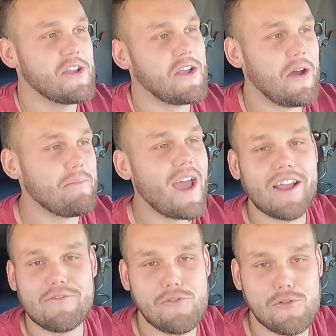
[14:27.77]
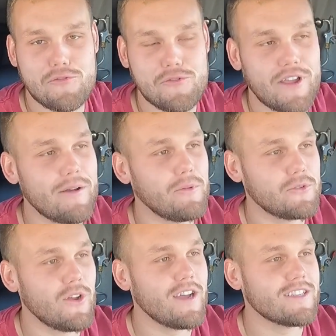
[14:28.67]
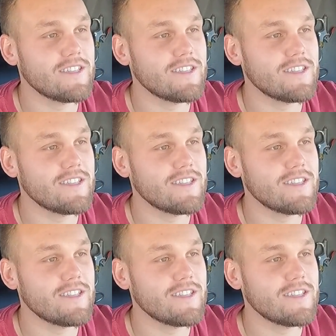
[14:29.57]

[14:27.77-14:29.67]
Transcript: gone back and forth through a couple trucks,